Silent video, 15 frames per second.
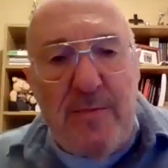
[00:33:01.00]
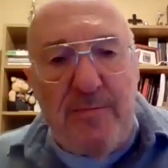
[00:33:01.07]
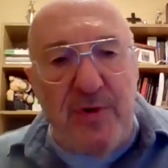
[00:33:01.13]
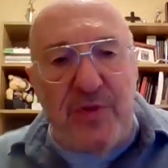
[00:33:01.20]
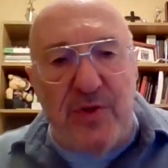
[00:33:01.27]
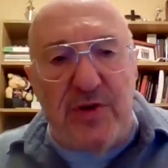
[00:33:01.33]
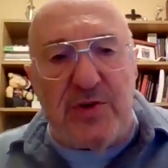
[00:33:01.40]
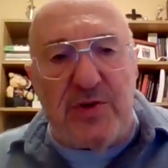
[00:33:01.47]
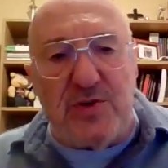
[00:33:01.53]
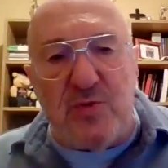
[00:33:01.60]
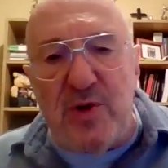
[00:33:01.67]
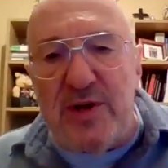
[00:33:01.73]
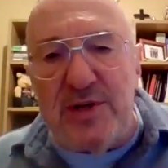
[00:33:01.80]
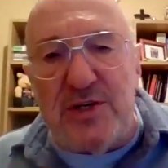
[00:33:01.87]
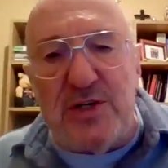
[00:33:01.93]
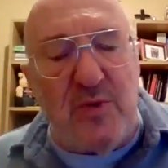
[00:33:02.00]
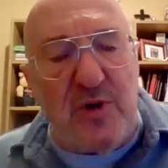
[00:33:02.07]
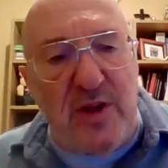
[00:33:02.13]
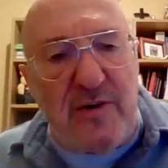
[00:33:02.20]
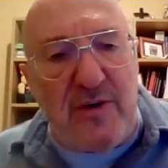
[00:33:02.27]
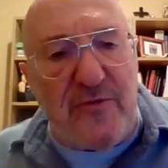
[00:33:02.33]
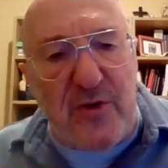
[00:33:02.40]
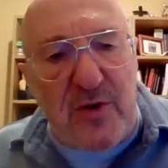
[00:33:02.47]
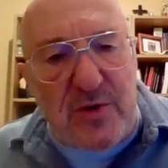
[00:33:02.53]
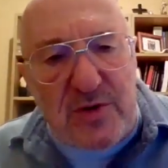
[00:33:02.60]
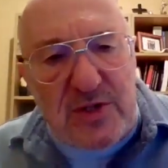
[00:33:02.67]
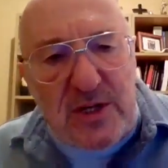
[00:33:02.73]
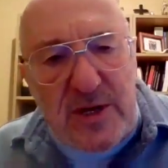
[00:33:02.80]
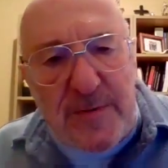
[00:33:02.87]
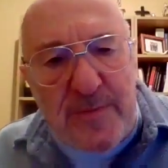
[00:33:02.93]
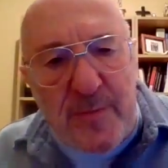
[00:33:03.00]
but the Israelis were there first.